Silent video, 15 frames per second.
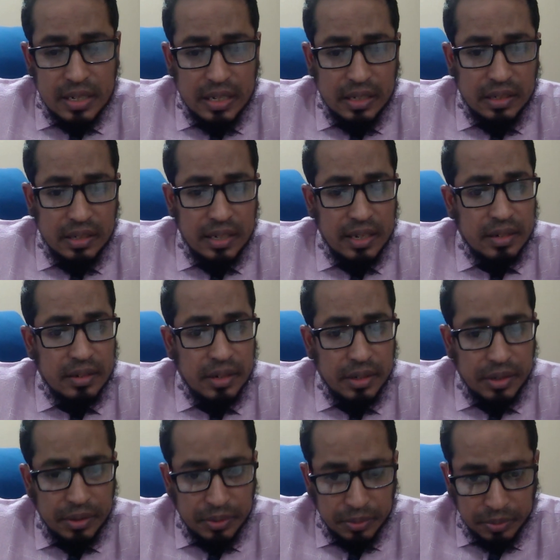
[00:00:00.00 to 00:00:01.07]
in their
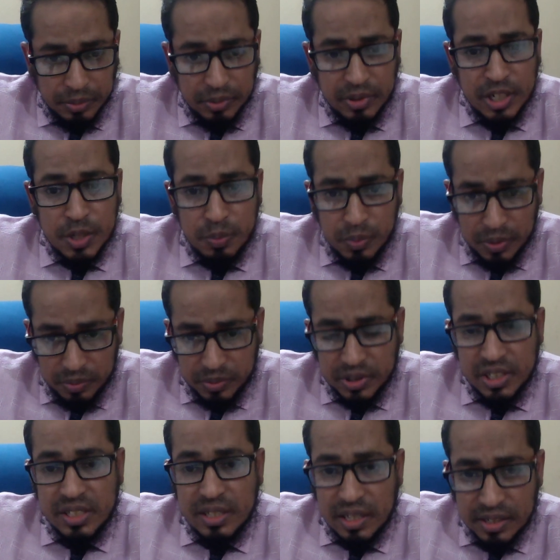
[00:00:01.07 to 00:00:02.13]

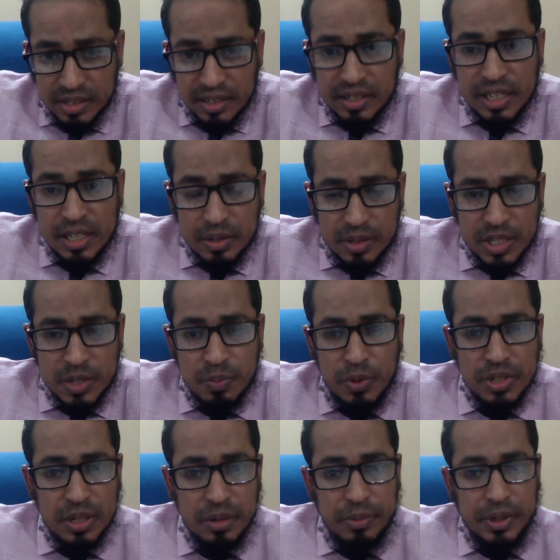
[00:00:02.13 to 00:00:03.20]
discharging the
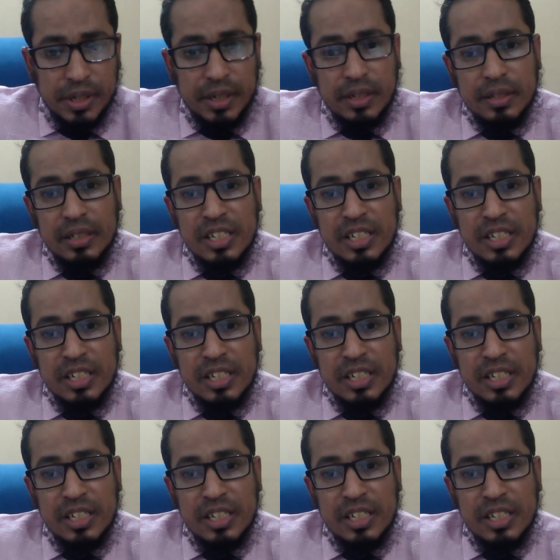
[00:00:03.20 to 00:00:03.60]
responsibility,